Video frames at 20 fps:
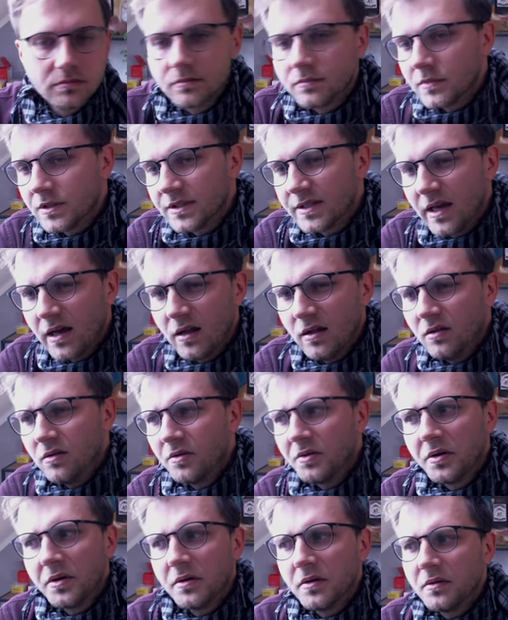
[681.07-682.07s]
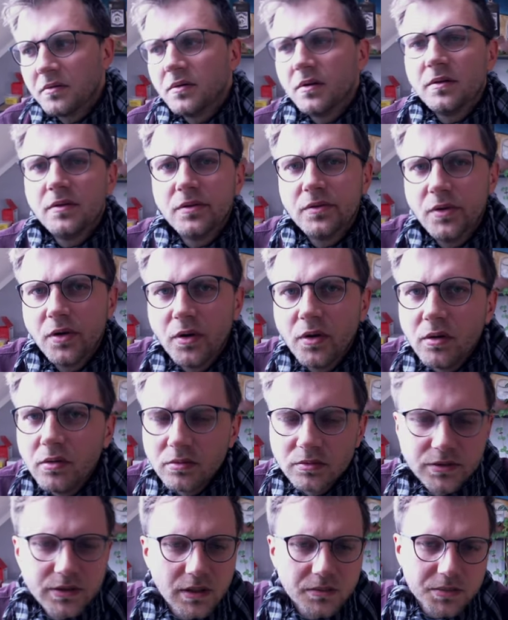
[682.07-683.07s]
the cell or I don't know,
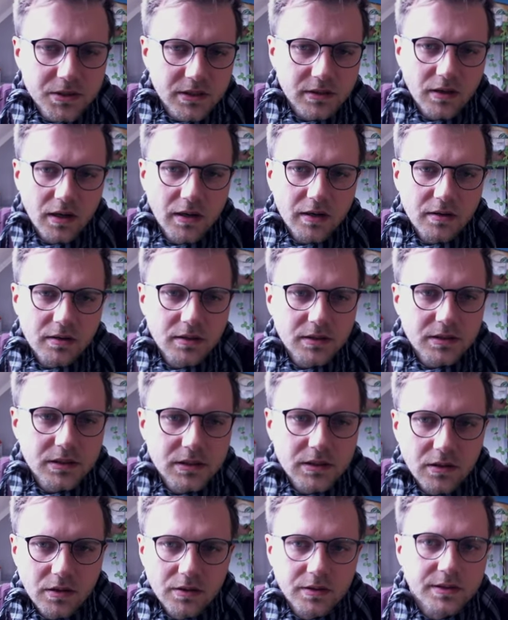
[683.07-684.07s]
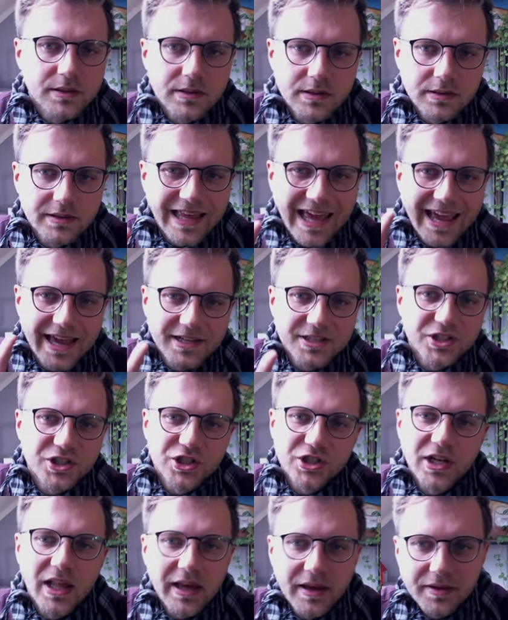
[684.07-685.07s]
something like this, or the edge
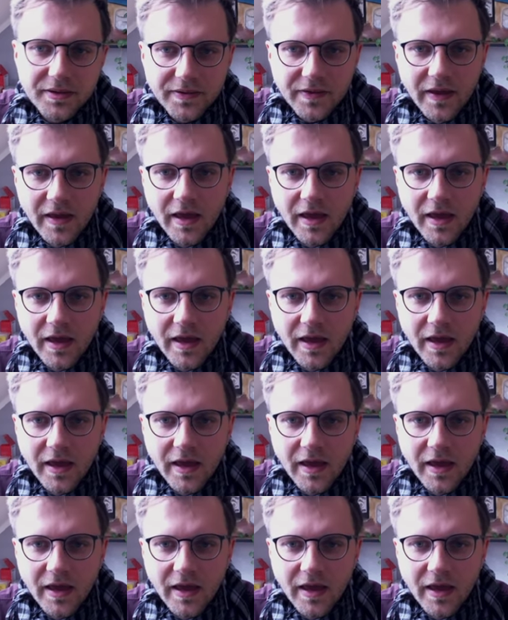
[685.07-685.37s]
length.